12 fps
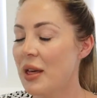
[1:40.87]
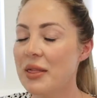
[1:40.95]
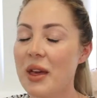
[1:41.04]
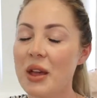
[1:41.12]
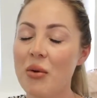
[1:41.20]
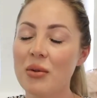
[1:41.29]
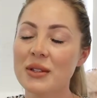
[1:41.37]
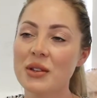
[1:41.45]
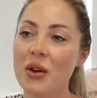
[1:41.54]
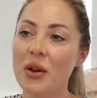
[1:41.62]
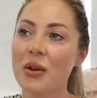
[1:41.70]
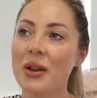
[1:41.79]
They
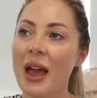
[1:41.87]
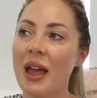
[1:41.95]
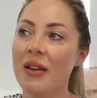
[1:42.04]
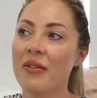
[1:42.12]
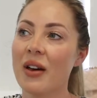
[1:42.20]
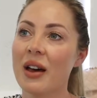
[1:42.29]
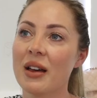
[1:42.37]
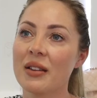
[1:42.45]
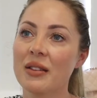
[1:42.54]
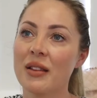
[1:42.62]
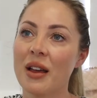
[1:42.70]
also gave us